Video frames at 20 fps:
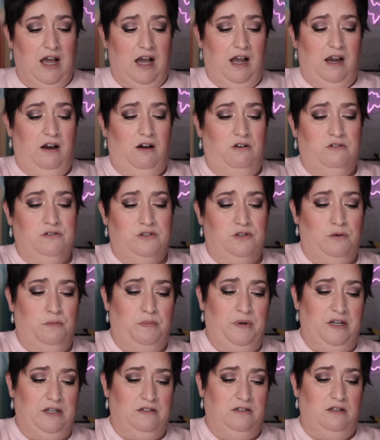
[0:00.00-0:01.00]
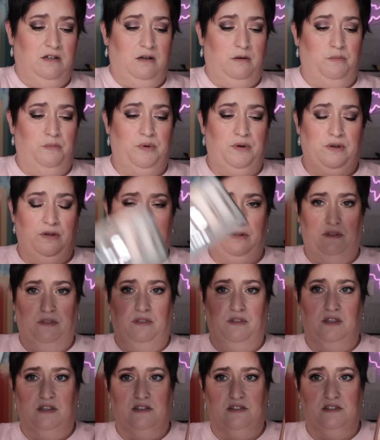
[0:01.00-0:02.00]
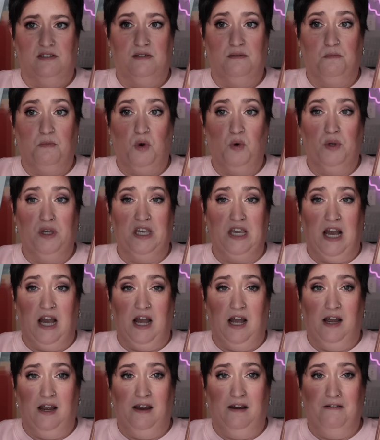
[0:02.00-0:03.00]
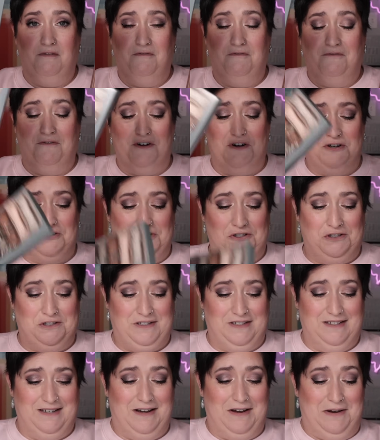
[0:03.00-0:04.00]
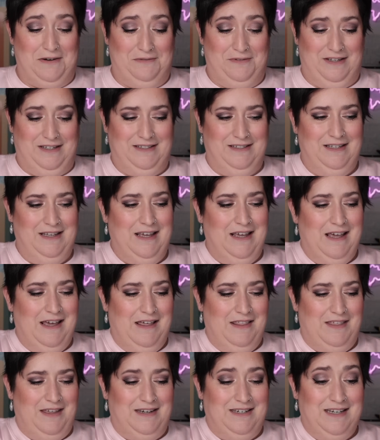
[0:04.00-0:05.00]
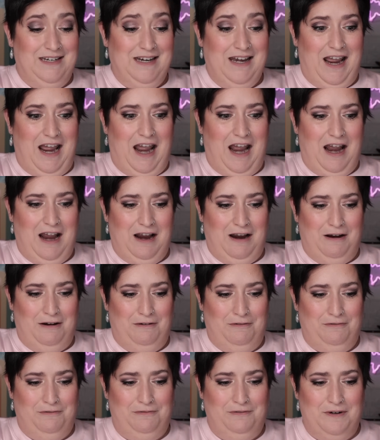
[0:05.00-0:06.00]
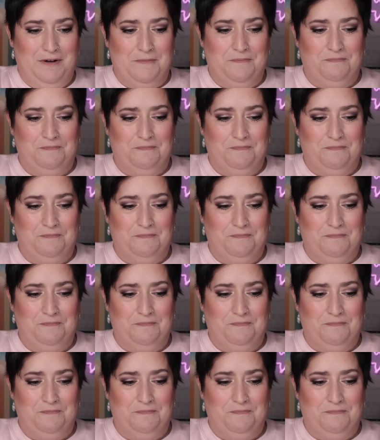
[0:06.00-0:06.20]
I also picked up the smoky eye version of it. They didn't have